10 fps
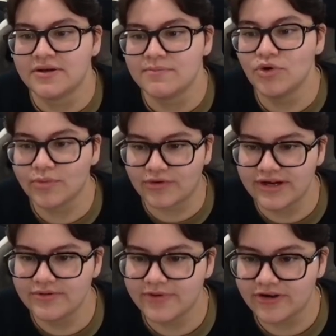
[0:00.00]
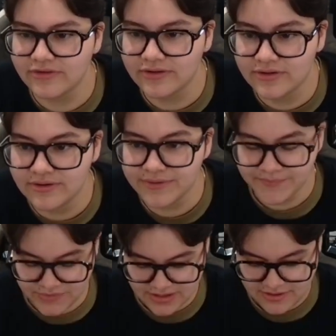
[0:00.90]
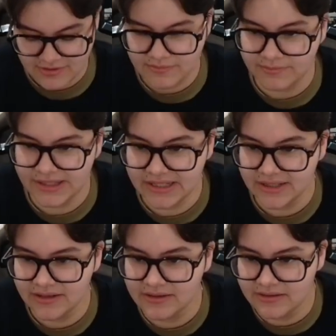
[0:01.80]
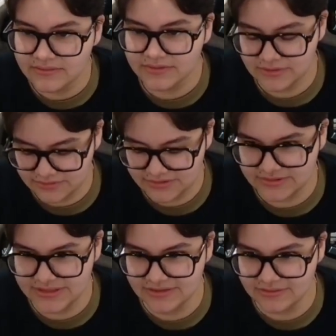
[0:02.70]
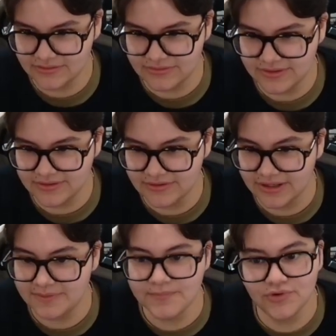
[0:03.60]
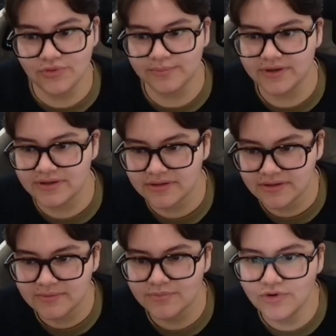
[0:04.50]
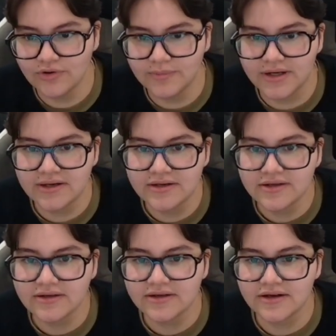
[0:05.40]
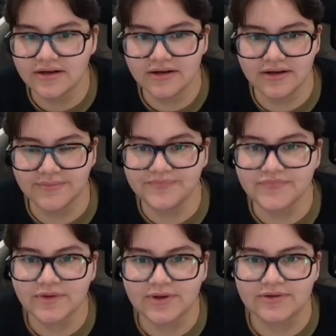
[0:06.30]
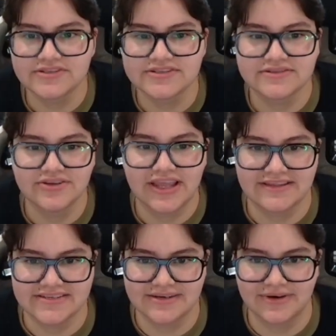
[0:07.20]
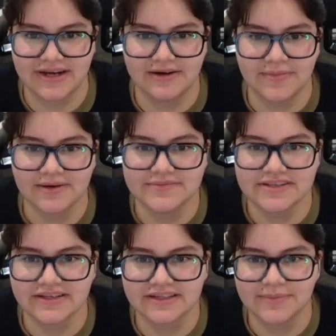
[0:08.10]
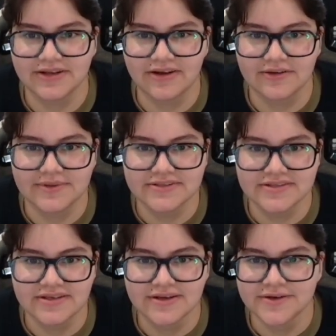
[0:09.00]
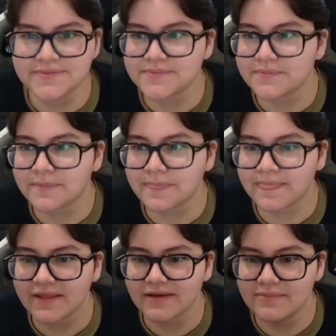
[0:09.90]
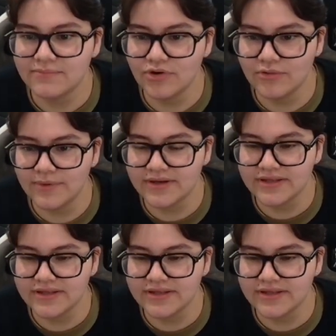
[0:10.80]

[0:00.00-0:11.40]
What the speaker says: Boom, create new vault. Me? Oh, dear lord. Okay, boom. Boom. I'm gonna, you can't see it right now, but I'm selecting my documents. Boom.